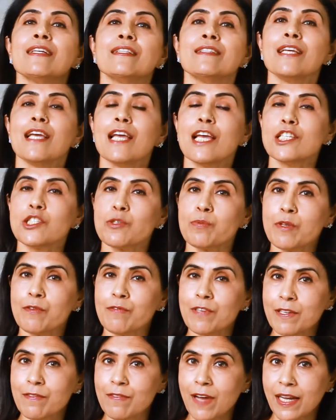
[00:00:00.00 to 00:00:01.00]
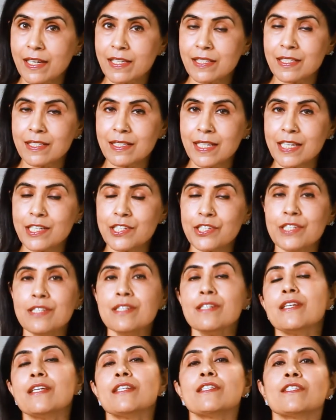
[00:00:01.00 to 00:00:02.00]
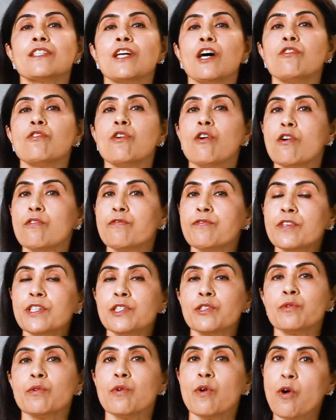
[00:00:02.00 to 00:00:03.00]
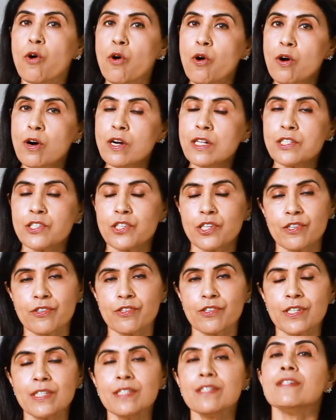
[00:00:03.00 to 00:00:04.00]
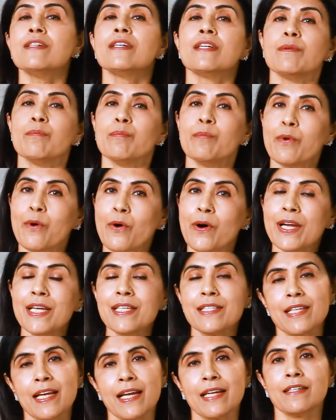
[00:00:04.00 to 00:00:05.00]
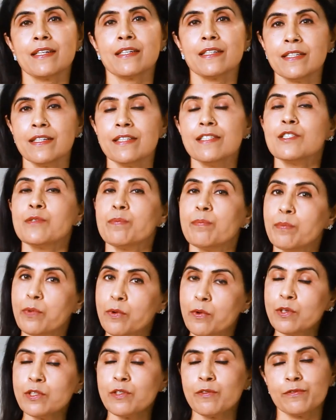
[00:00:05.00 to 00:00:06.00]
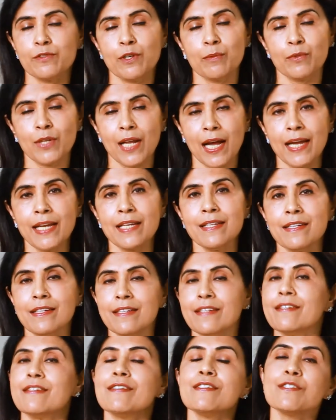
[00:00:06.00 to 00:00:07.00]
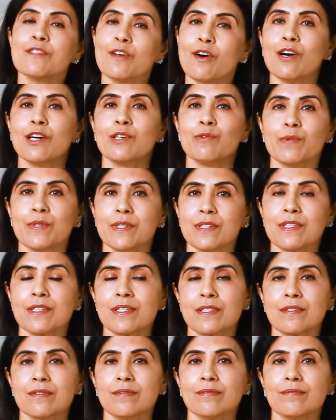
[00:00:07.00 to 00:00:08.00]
the HPV vaccination is now offered to all children, boys and girls, both from 9 years onwards.